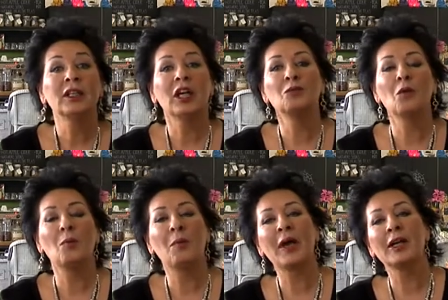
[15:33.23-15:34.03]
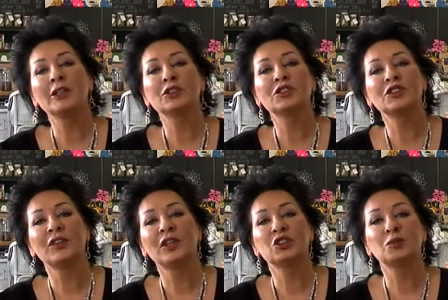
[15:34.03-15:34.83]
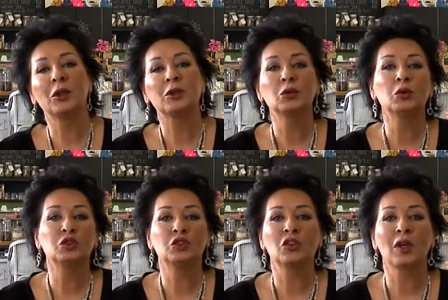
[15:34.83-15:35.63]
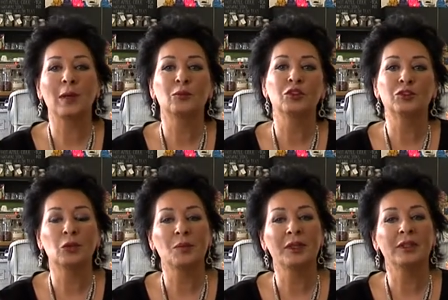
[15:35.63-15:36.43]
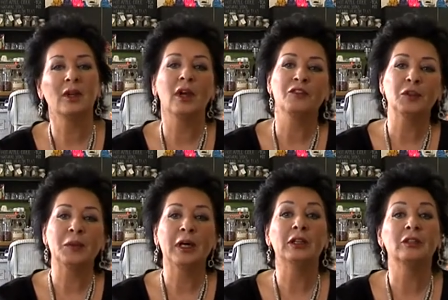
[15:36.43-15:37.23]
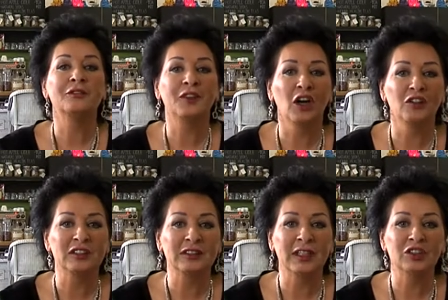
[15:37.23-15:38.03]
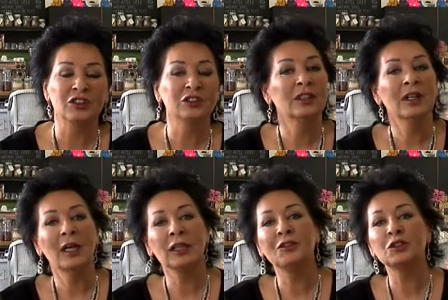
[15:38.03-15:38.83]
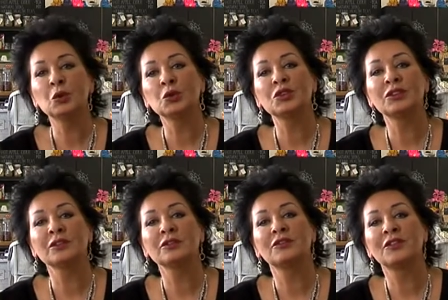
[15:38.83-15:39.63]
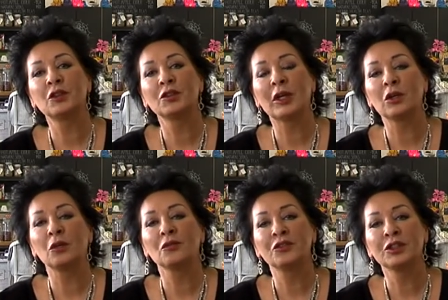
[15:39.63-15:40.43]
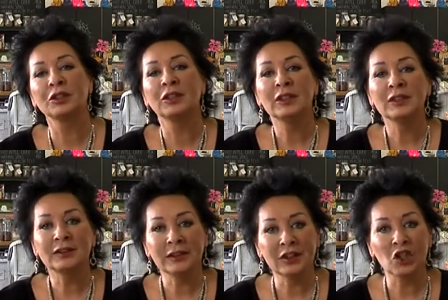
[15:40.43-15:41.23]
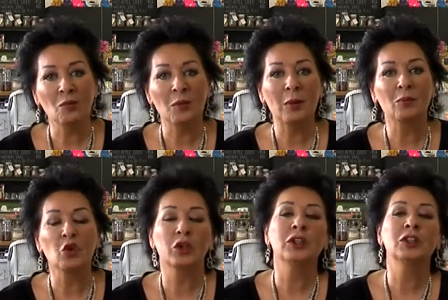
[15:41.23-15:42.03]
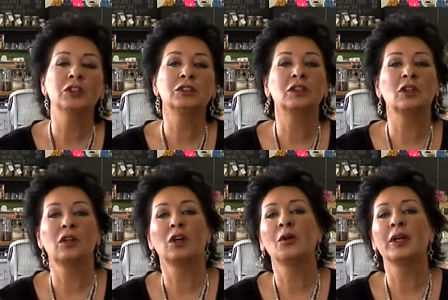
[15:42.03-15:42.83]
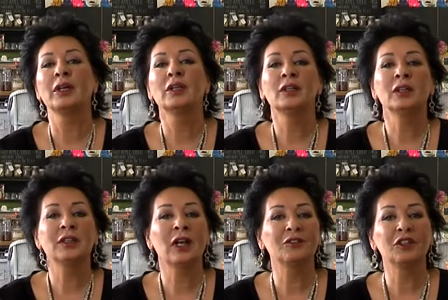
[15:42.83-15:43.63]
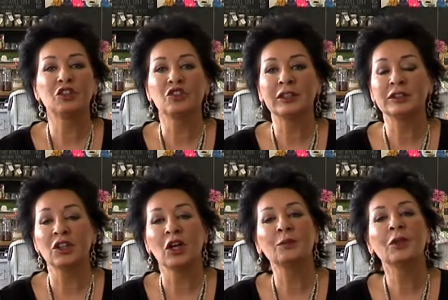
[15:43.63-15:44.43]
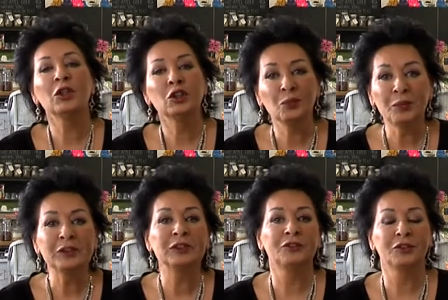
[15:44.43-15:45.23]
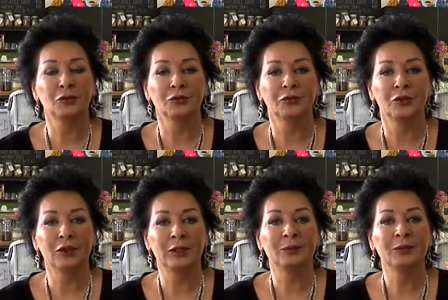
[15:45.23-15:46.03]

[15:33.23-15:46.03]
In Marbella, you're surrounded by gorgeous, glamorous women everywhere of various ages. And if the daughter doesn't feel that confident, seeing her mum looking good, glowing, and having a great time could be difficult for her.